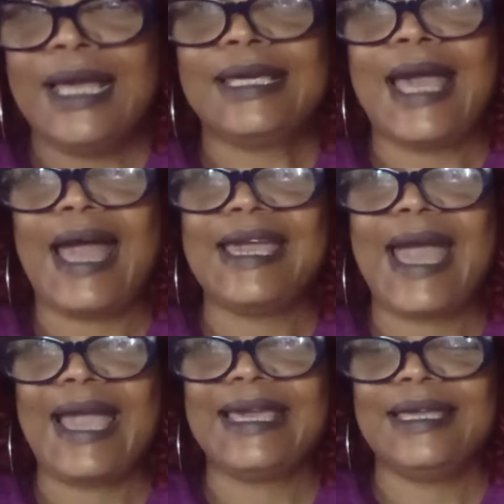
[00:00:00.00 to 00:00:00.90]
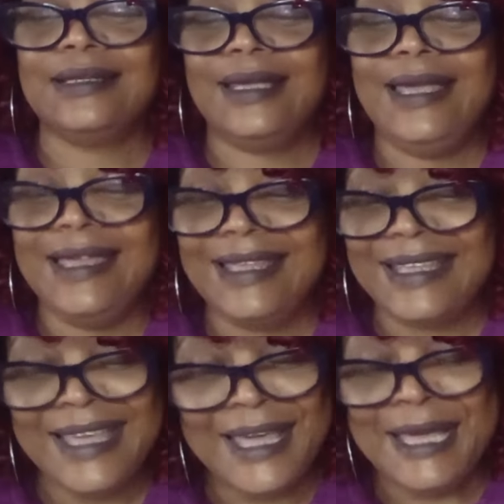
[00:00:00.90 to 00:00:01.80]
kayaking.
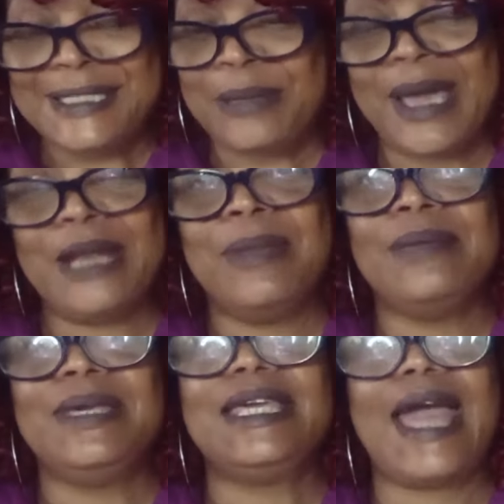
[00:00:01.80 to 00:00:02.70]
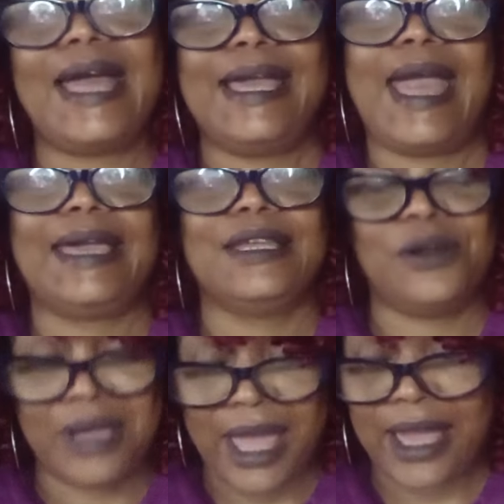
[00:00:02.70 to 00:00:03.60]
Somebody may be kayaking,
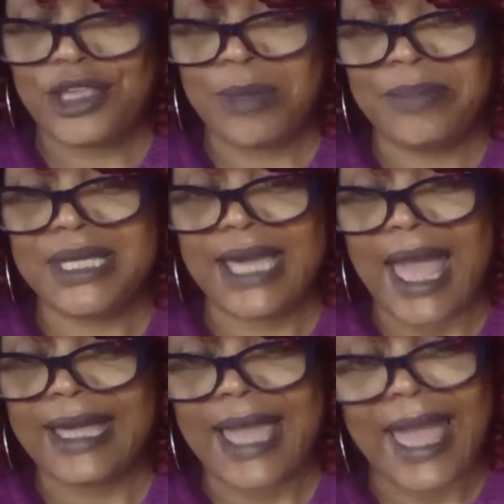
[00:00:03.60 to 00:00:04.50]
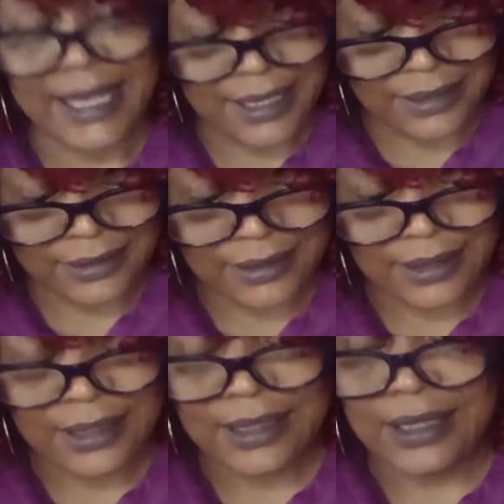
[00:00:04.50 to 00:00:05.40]
okay? You may be kayaking.
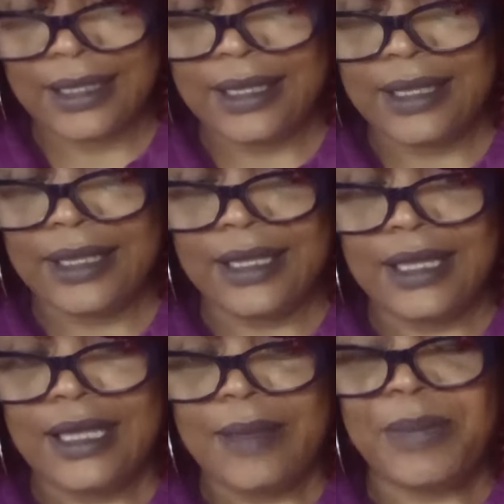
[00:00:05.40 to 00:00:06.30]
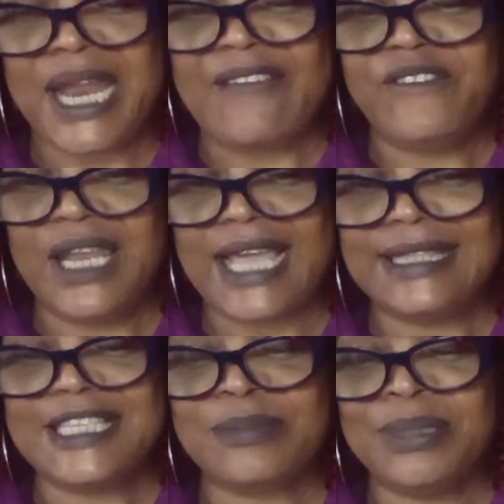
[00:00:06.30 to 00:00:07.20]
But I feel like
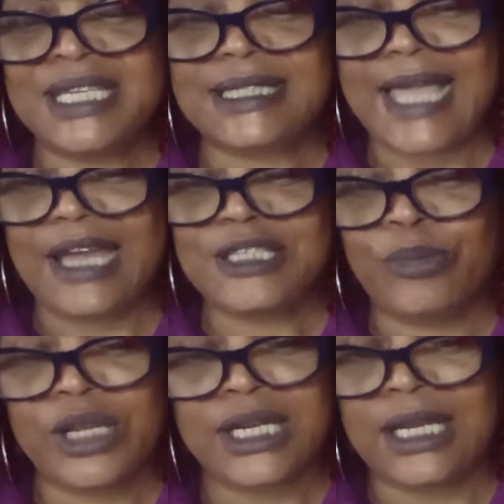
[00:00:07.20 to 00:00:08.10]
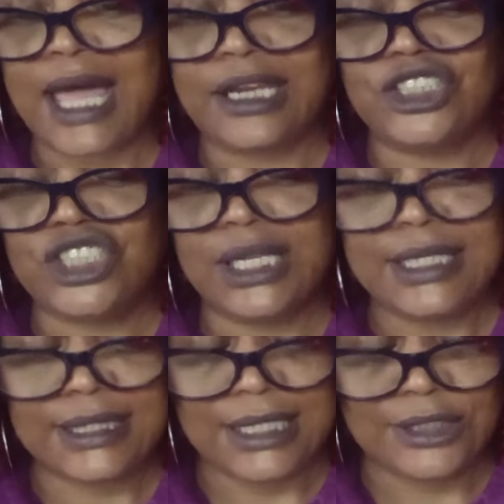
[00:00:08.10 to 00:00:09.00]
this blissed out is bringing a lot of
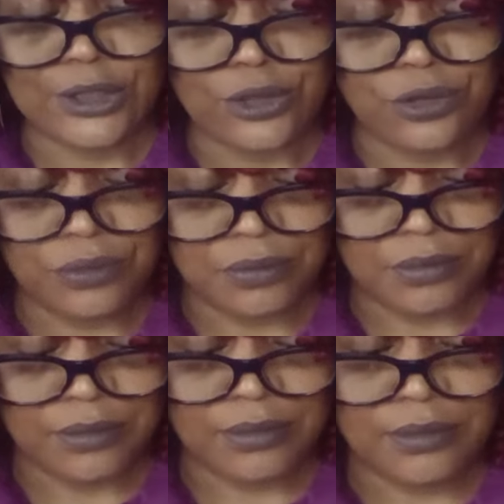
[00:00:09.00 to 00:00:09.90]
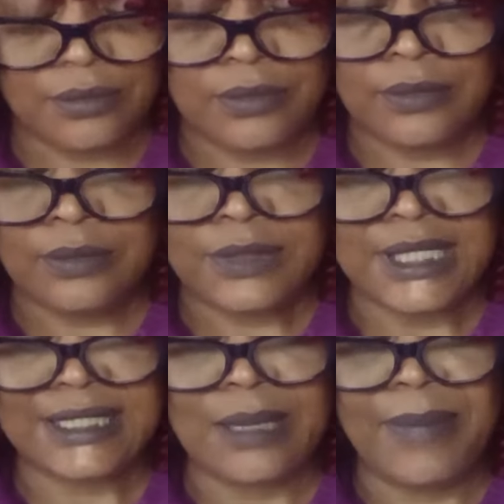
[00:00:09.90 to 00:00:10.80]
jealousy, too.
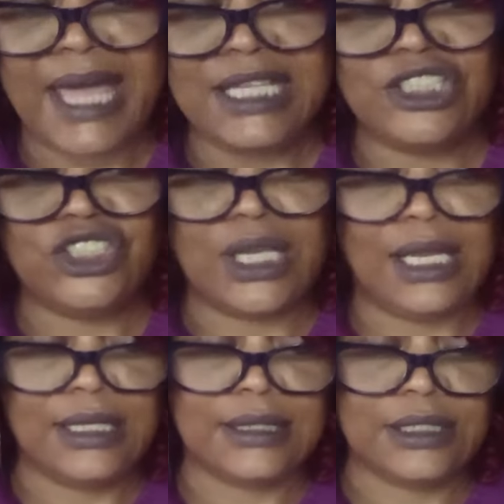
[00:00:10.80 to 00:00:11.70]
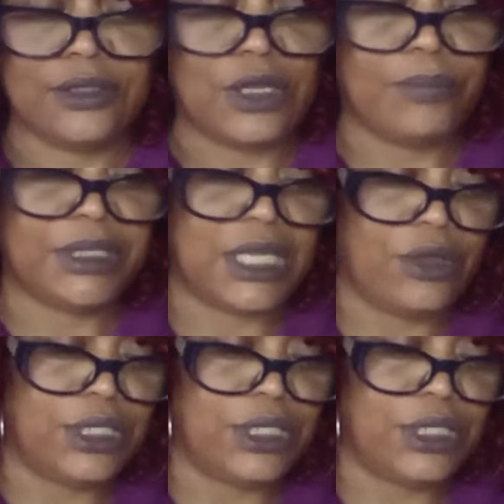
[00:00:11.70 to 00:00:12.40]
See, somebody's jealous here, but there go